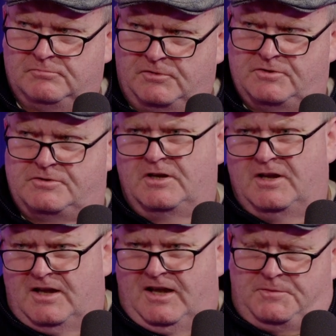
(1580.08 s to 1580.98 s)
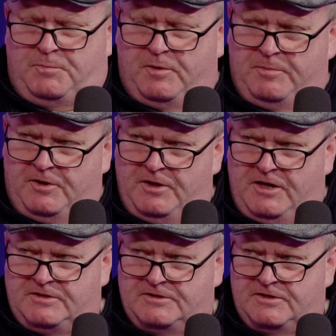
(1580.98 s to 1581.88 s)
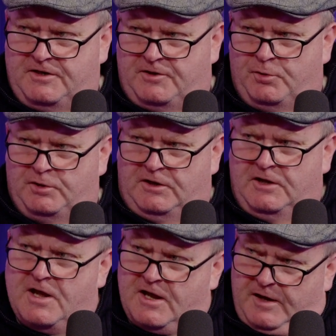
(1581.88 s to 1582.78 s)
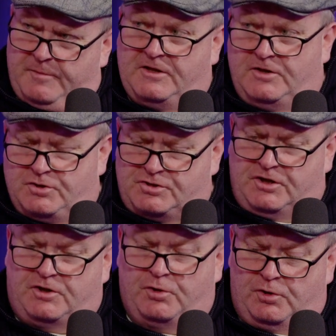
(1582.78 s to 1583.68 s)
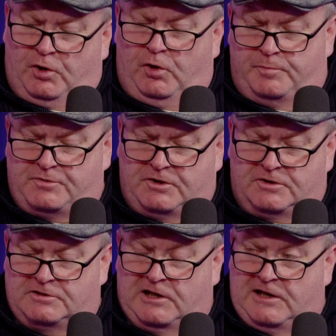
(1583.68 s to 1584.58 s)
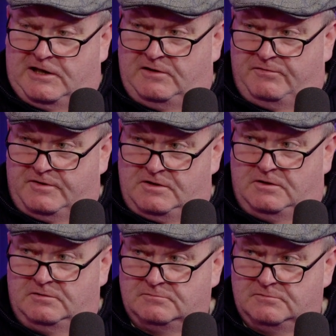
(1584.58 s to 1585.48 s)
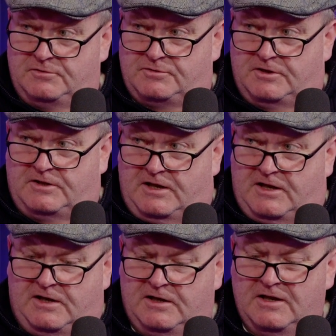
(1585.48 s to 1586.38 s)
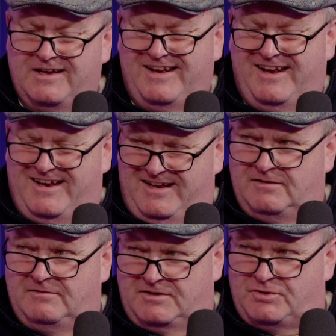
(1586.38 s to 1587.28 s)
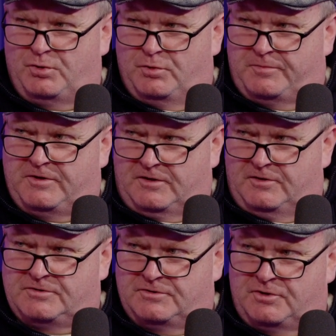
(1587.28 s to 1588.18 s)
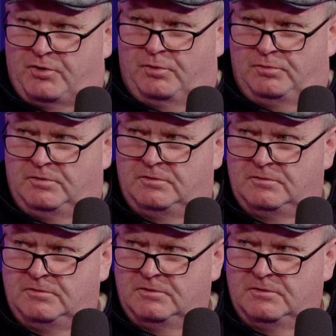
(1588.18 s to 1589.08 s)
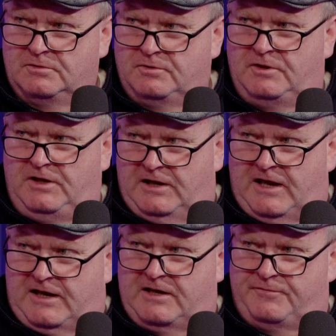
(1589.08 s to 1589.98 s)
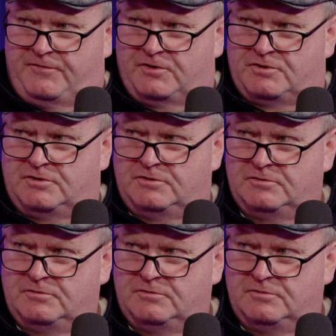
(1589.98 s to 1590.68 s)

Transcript: Because that's probably unnecessary cruelty. I mean, they used to cook lobsters alive, didn't they? They used to do that, and then they stopped it because it's cruel. So you'd eat an acket first.